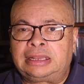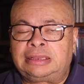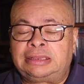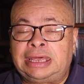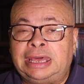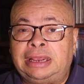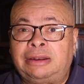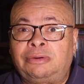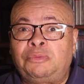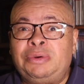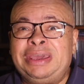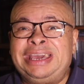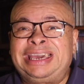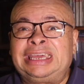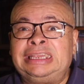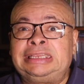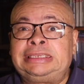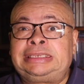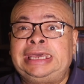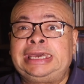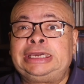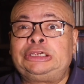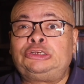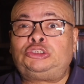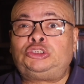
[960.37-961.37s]
that we can
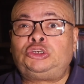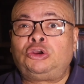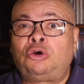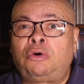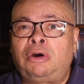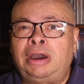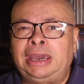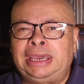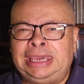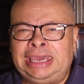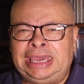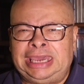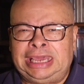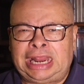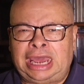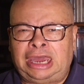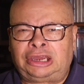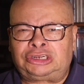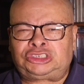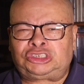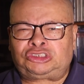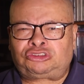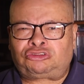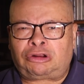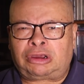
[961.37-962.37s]
take joy in
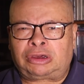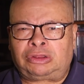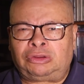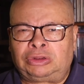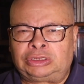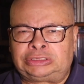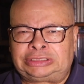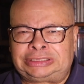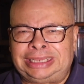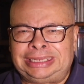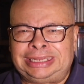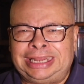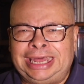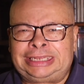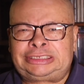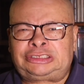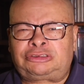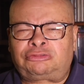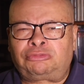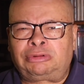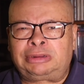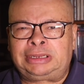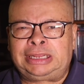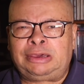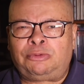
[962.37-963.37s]
our struggles. And
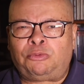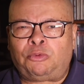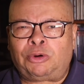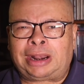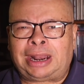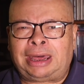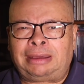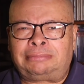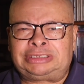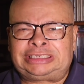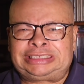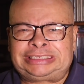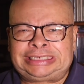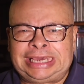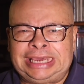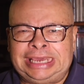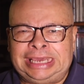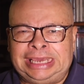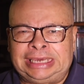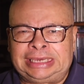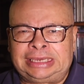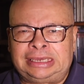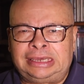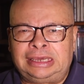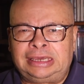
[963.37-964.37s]
that's really what I'm
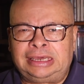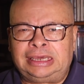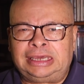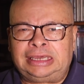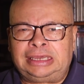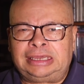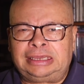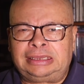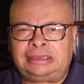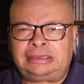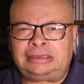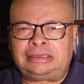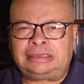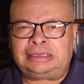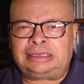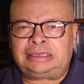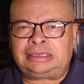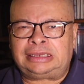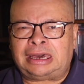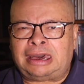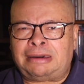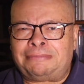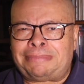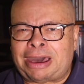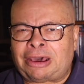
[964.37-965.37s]
saying
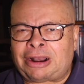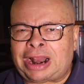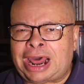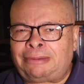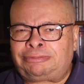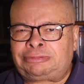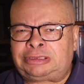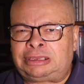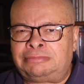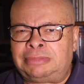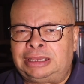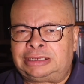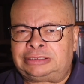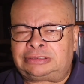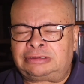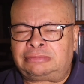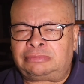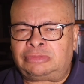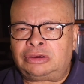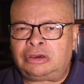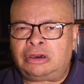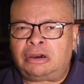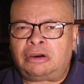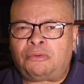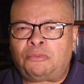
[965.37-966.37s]
about optimism.
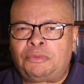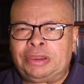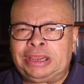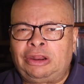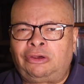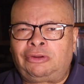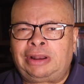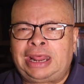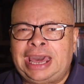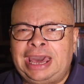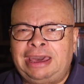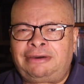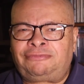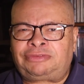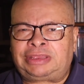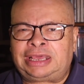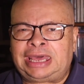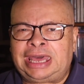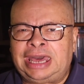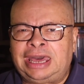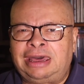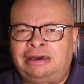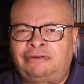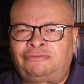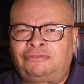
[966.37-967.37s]
We don't have to
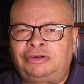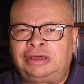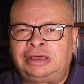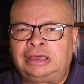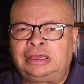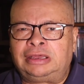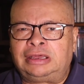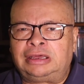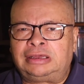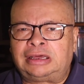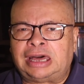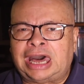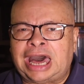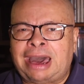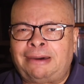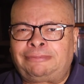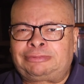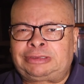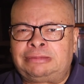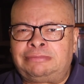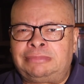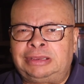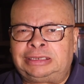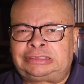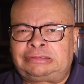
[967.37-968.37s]
have
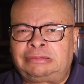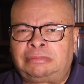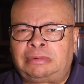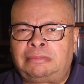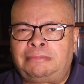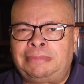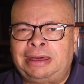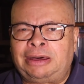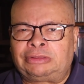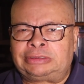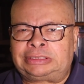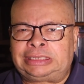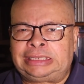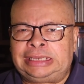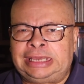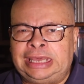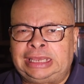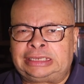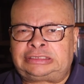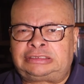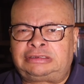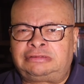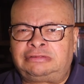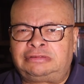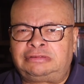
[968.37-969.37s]
optimism about,
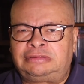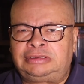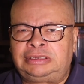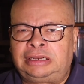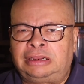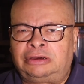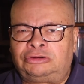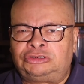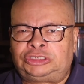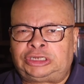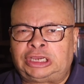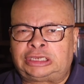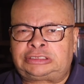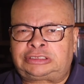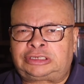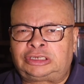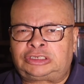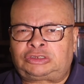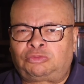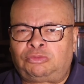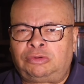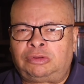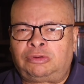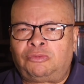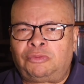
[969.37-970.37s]
yes,
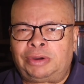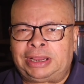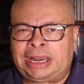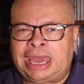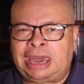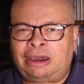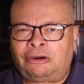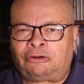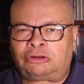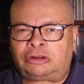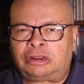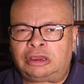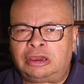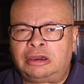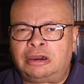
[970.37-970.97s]
justice will win out,